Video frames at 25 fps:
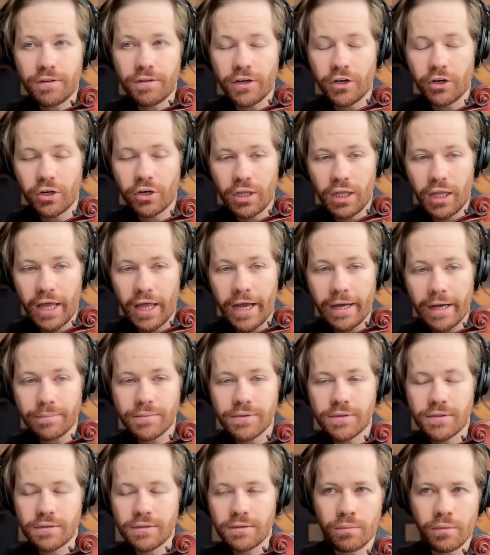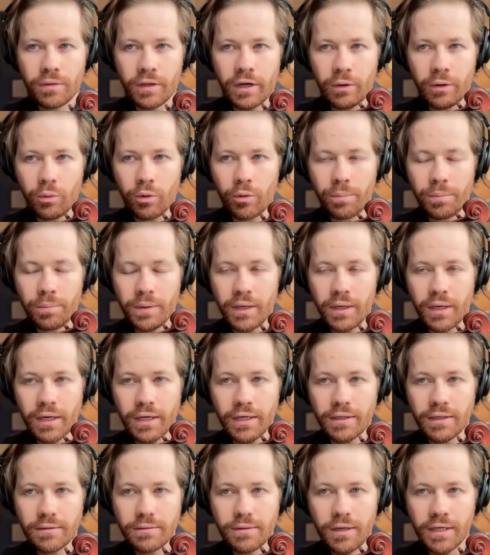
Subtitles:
finger clamps, there will be a